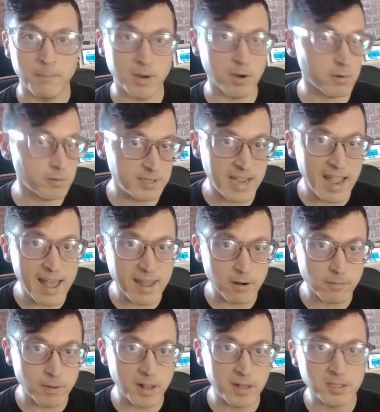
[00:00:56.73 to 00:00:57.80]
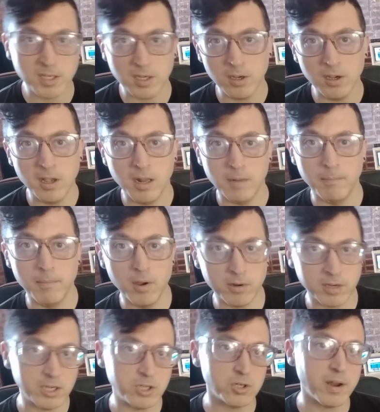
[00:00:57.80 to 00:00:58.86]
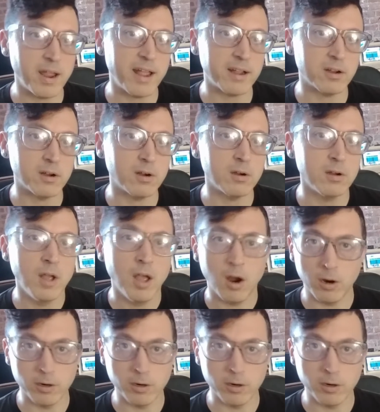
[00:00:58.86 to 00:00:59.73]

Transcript: Pure Data runs good, Milky Tracker,